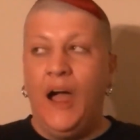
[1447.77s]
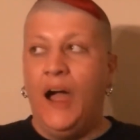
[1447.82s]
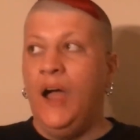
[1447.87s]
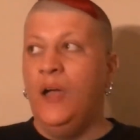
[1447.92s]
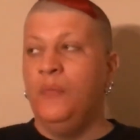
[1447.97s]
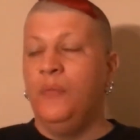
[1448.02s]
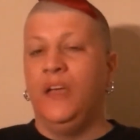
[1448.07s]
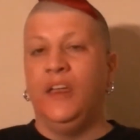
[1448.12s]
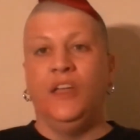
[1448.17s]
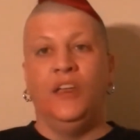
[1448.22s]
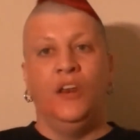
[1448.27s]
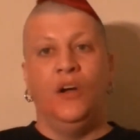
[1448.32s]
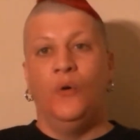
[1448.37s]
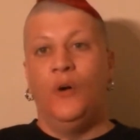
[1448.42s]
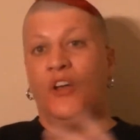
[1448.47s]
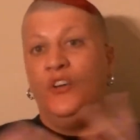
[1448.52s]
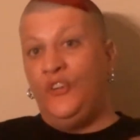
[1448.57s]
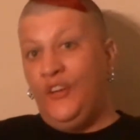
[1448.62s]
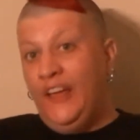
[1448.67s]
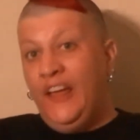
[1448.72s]
I mean, you know
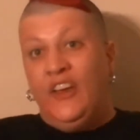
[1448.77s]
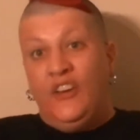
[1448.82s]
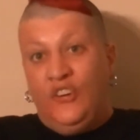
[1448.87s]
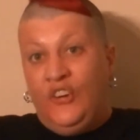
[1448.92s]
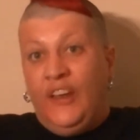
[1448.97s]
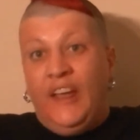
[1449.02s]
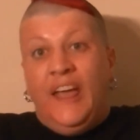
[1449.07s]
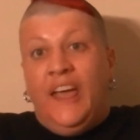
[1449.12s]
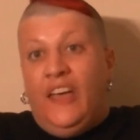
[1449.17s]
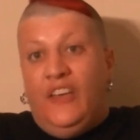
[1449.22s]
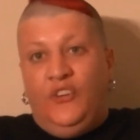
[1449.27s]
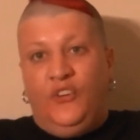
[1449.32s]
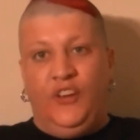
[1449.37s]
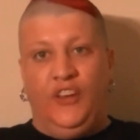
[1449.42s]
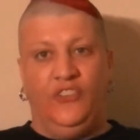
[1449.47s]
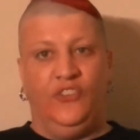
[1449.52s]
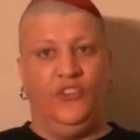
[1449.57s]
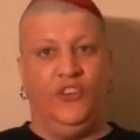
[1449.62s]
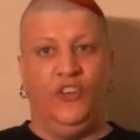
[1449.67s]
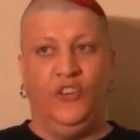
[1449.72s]
what,
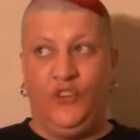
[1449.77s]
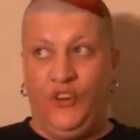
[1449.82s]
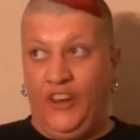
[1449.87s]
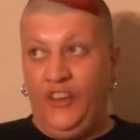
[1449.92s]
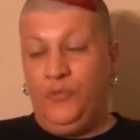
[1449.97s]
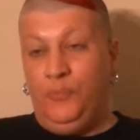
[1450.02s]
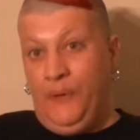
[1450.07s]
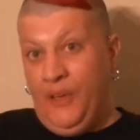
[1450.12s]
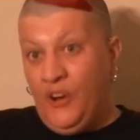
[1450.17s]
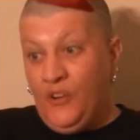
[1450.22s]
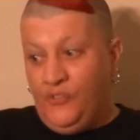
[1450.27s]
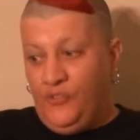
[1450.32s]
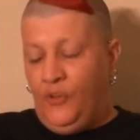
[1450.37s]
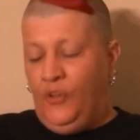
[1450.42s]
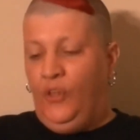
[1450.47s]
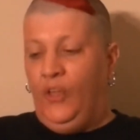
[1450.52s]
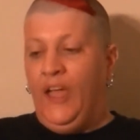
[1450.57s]
she's beautiful,